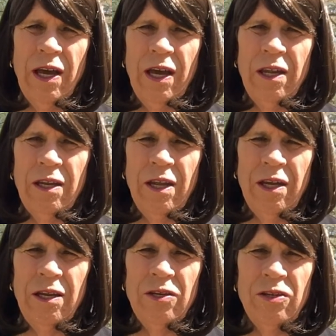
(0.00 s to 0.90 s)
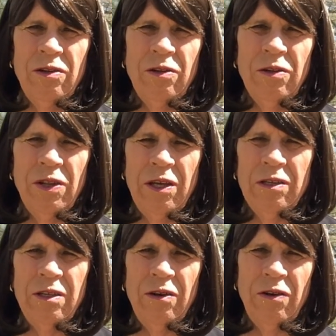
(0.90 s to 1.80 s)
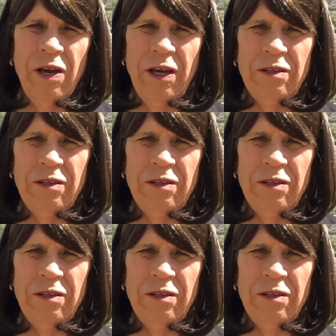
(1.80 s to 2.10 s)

and additional things that are